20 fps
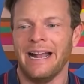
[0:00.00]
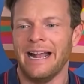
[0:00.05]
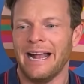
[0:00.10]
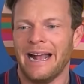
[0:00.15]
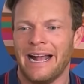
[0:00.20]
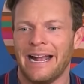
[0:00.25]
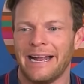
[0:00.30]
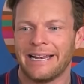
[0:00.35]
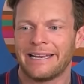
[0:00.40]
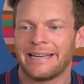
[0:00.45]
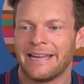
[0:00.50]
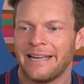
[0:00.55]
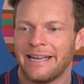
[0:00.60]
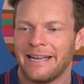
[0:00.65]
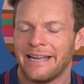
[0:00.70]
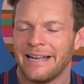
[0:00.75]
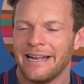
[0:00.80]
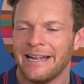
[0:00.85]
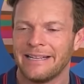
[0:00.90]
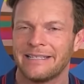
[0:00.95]
And
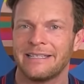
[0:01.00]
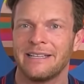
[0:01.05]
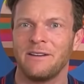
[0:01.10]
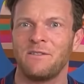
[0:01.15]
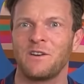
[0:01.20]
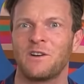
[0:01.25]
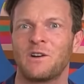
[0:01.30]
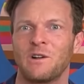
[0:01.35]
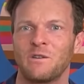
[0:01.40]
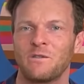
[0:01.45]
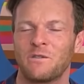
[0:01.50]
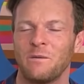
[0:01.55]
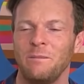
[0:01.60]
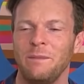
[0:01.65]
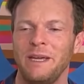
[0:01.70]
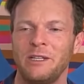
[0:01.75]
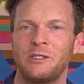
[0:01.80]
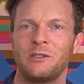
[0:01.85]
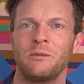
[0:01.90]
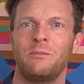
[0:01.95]
it's difficult for
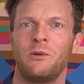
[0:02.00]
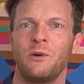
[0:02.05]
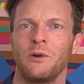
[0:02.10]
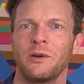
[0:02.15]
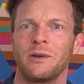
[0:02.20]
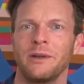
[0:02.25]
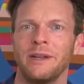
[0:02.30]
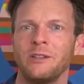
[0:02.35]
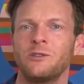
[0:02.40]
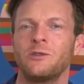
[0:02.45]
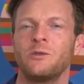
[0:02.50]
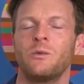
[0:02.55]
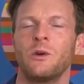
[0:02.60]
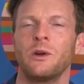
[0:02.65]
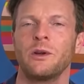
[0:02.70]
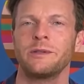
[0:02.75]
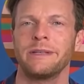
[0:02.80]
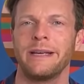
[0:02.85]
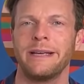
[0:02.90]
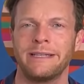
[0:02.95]
me to put into
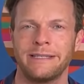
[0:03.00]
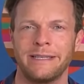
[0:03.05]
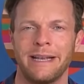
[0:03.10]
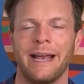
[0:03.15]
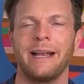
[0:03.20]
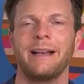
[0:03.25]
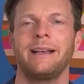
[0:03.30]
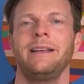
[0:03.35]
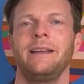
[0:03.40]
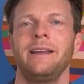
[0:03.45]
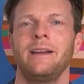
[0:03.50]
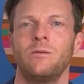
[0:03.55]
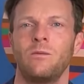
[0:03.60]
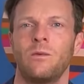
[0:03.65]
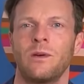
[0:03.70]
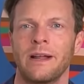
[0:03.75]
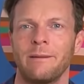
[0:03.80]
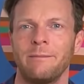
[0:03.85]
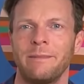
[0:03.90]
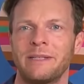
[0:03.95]
words exactly
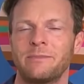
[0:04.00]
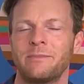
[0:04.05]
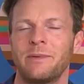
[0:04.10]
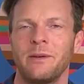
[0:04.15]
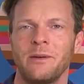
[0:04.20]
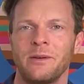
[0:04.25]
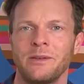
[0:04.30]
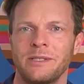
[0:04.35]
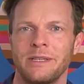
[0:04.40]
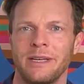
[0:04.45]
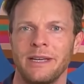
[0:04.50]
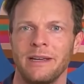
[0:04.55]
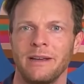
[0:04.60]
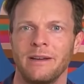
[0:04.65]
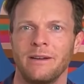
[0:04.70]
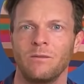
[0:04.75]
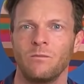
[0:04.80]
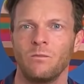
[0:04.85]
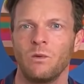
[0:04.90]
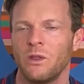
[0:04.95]
what I'm experiencing
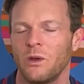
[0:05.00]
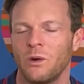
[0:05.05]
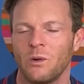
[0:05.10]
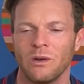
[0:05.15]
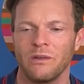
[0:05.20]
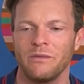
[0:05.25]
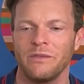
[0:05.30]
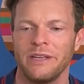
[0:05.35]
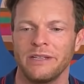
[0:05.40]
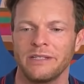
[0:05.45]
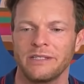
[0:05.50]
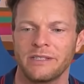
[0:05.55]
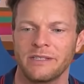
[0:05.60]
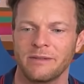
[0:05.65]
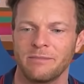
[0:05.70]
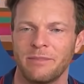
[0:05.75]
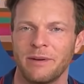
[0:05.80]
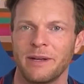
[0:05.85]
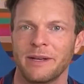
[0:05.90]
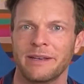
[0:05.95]
with all of
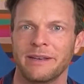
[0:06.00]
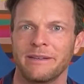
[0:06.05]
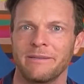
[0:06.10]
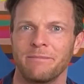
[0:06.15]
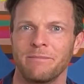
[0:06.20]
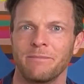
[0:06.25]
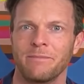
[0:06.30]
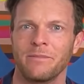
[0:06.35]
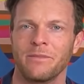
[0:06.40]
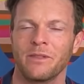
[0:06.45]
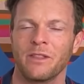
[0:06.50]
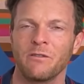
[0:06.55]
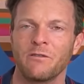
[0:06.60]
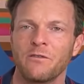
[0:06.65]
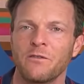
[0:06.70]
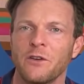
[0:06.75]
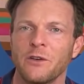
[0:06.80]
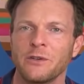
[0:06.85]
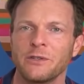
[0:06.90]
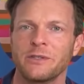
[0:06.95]
this, but the
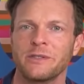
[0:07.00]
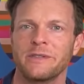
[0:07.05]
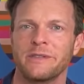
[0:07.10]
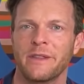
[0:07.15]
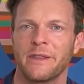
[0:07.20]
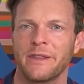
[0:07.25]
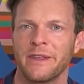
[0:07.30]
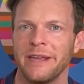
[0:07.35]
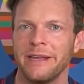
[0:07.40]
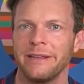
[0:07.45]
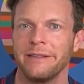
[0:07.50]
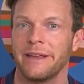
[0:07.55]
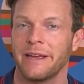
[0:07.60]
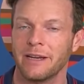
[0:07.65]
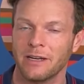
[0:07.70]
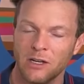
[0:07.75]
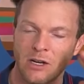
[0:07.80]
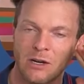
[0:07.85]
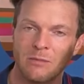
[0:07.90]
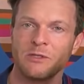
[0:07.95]
first thing
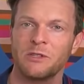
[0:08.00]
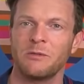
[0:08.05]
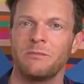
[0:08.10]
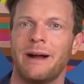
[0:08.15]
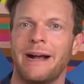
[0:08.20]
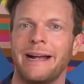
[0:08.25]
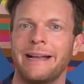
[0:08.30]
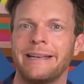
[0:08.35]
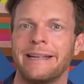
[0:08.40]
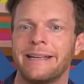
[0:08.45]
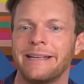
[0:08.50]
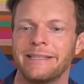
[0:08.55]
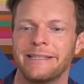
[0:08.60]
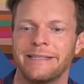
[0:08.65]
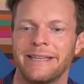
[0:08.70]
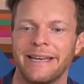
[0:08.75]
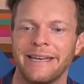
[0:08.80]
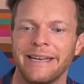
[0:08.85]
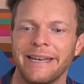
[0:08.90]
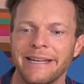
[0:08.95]
that comes to mind is
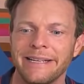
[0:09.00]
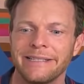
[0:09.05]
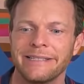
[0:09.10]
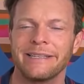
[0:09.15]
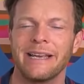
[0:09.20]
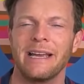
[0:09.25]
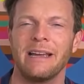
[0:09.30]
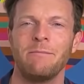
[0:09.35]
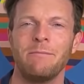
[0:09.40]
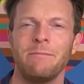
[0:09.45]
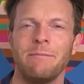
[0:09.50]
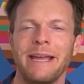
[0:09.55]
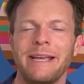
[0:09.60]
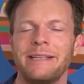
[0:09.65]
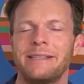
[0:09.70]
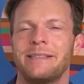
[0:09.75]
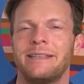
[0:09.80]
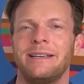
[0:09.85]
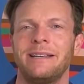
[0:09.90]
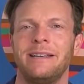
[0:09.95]
that it is
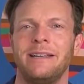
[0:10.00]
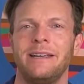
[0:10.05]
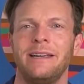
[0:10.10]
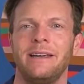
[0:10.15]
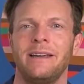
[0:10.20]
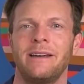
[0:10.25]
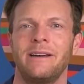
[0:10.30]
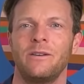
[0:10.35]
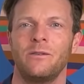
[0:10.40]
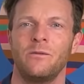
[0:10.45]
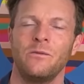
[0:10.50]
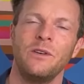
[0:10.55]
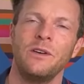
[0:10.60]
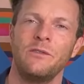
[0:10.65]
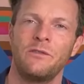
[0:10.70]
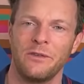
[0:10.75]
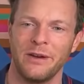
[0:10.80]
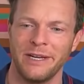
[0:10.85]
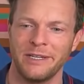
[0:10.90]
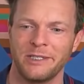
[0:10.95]
amazingly
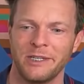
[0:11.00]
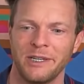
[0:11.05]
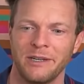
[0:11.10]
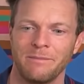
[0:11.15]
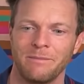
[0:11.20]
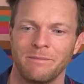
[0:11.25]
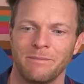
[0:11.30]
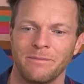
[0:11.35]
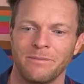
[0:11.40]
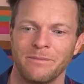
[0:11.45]
refreshing.